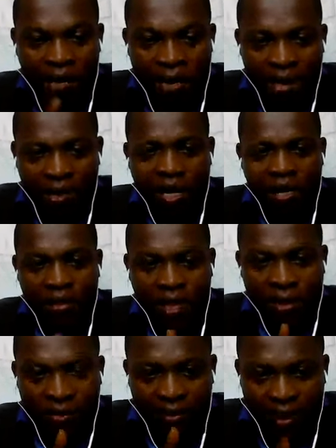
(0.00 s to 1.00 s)
Another
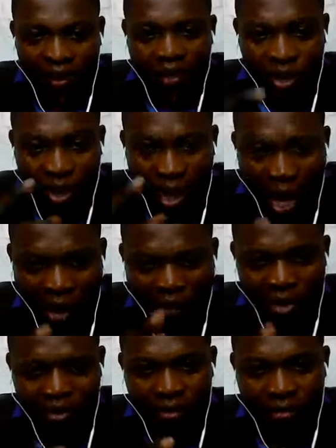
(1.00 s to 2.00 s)
thing that takes
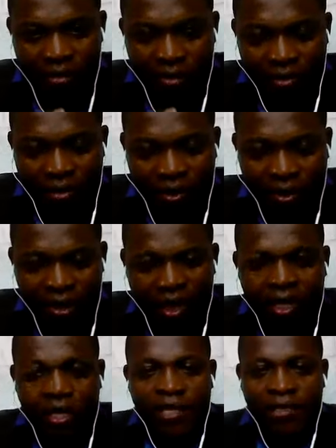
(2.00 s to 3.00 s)
courage
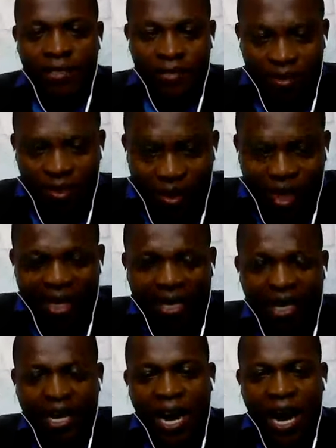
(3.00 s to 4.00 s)
is
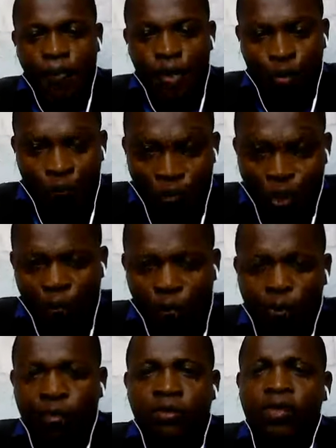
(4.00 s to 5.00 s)
standing up to
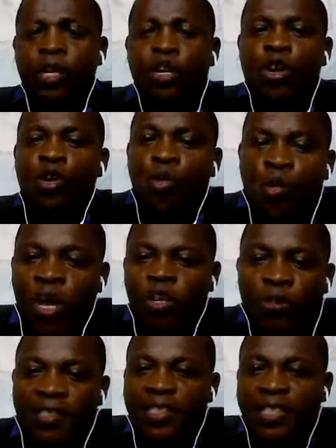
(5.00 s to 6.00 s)
people
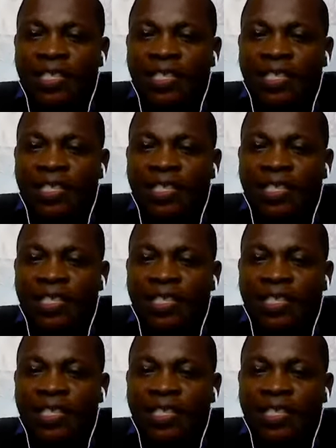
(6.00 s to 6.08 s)
when you